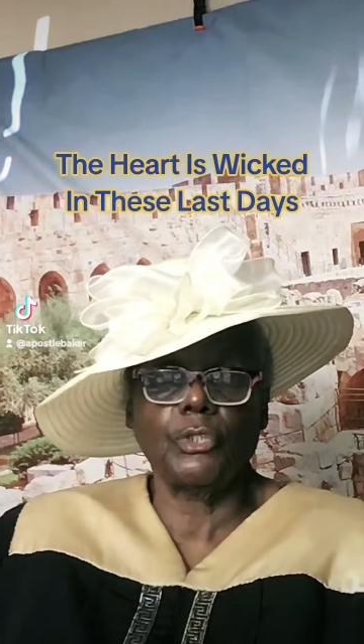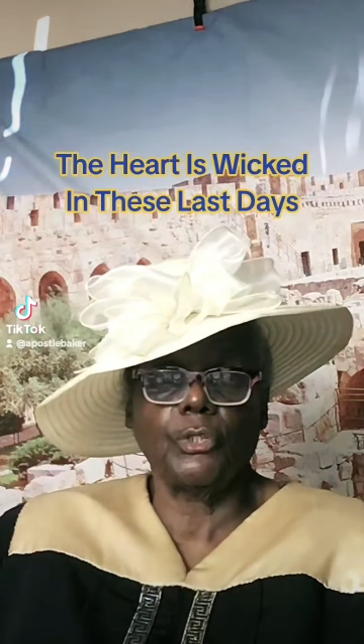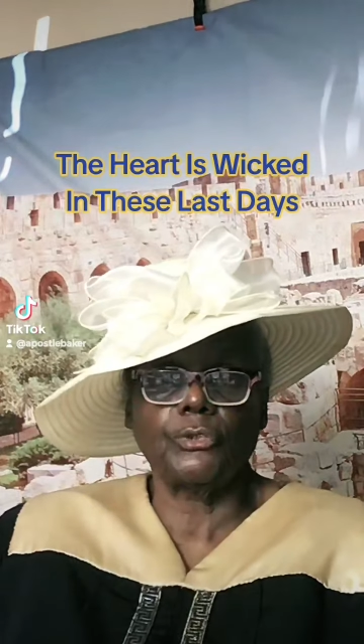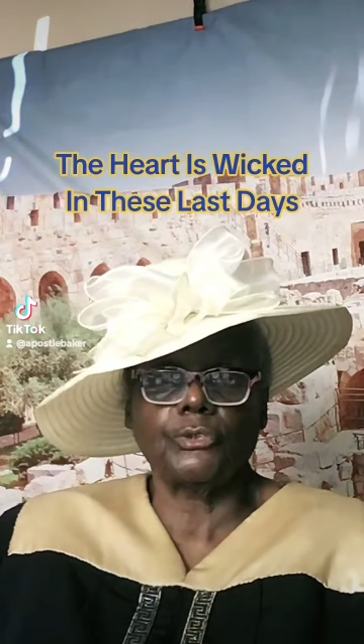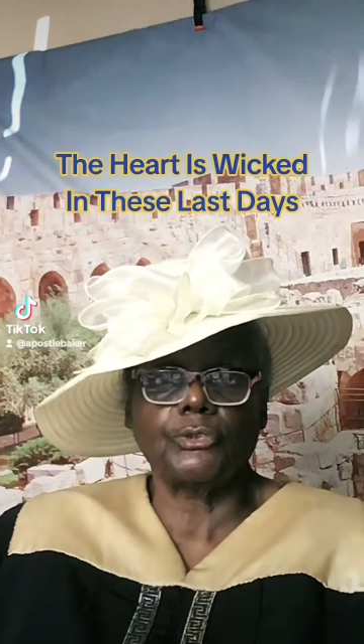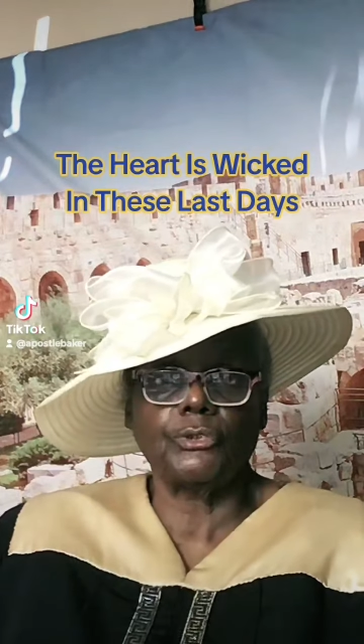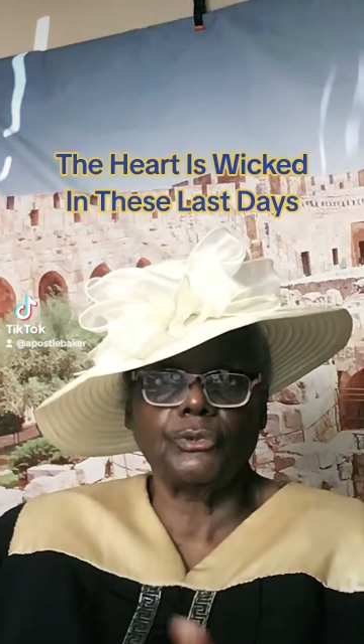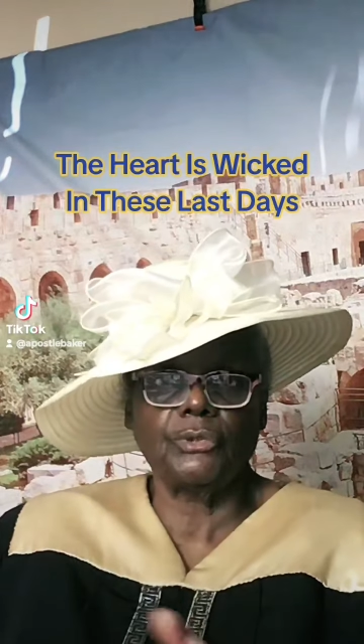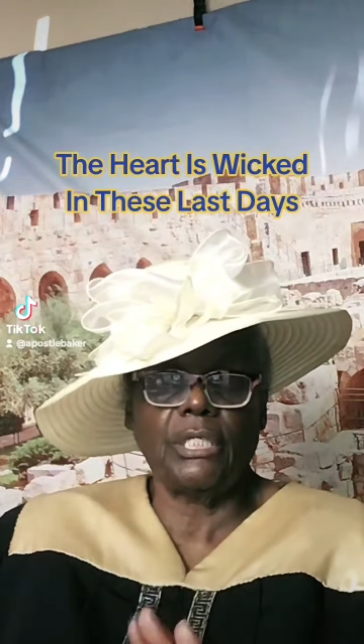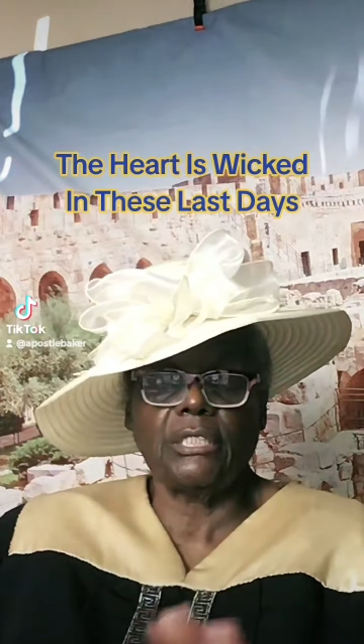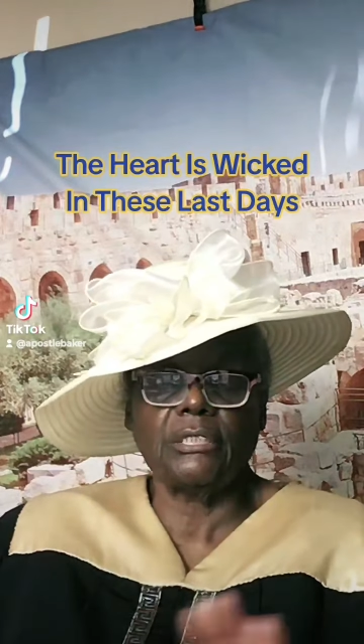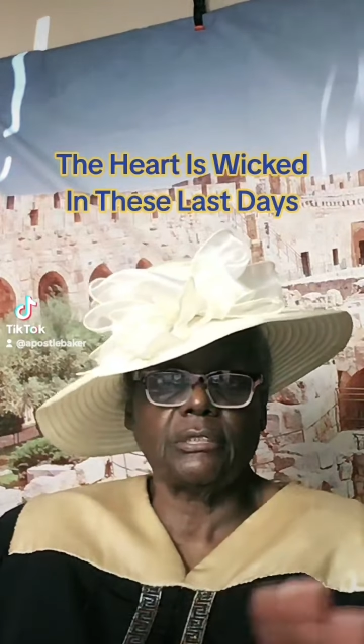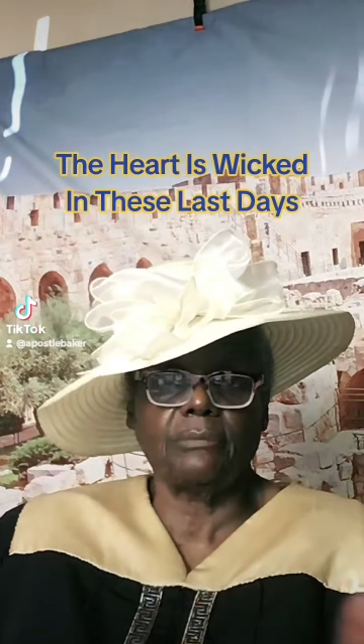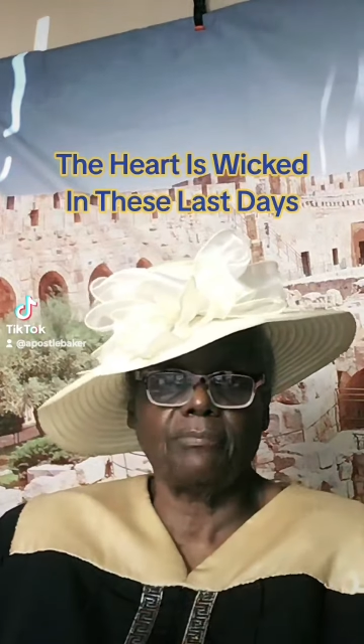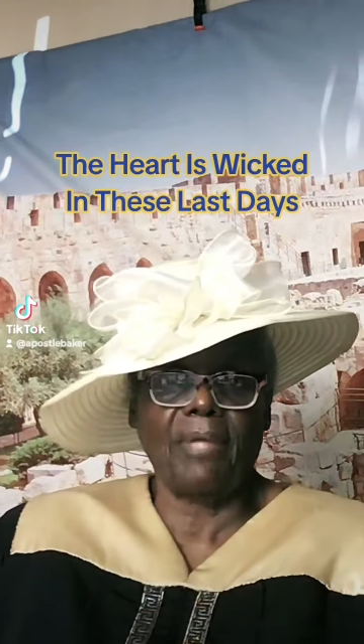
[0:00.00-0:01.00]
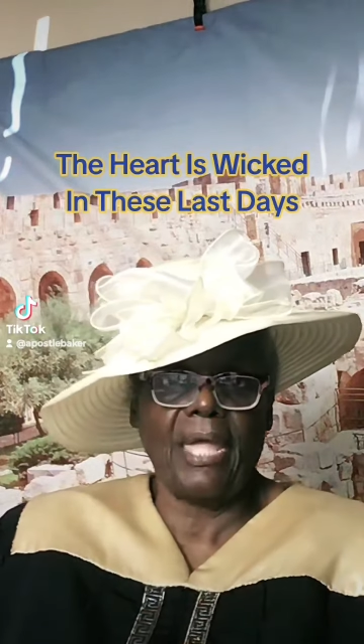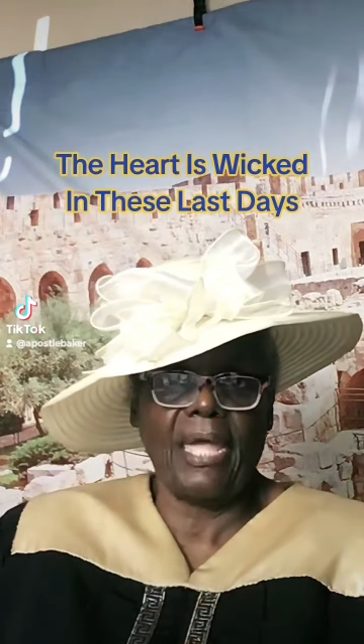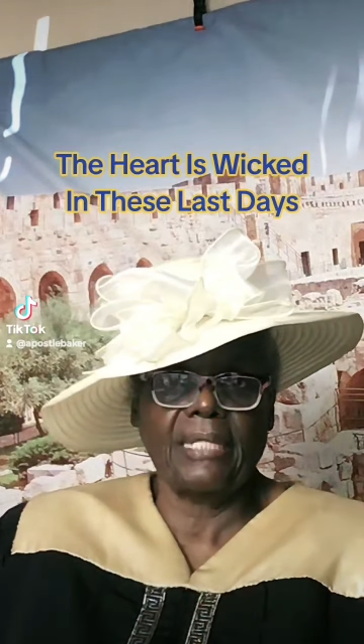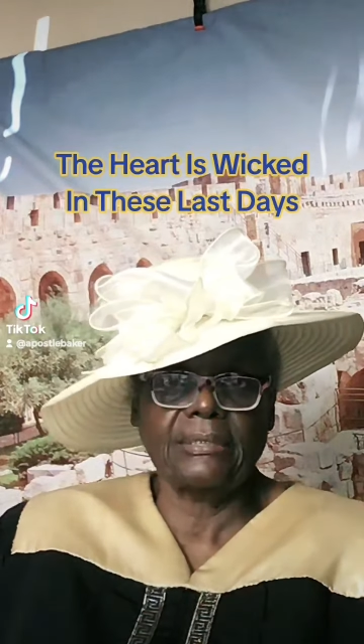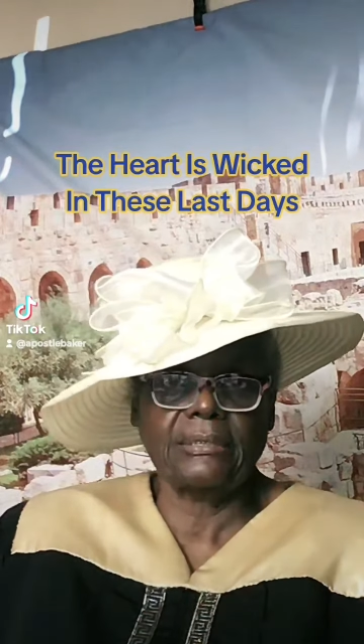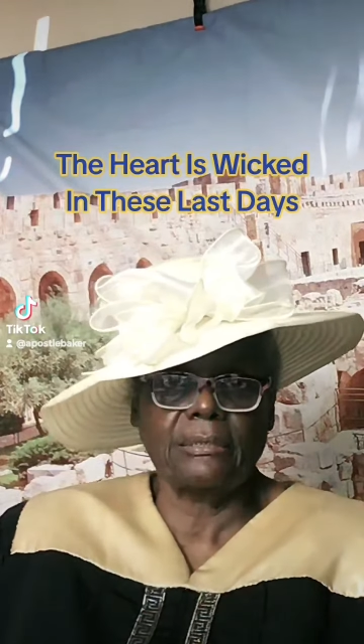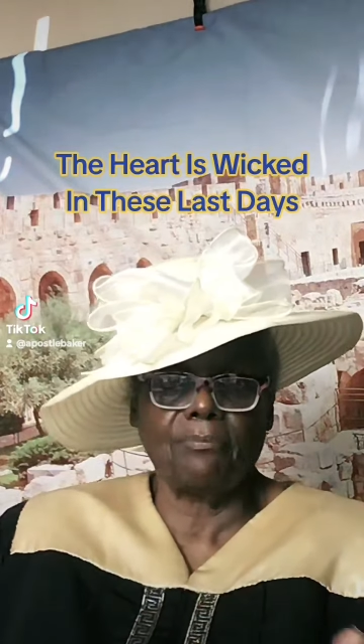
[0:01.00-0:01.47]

church too. They get as bad as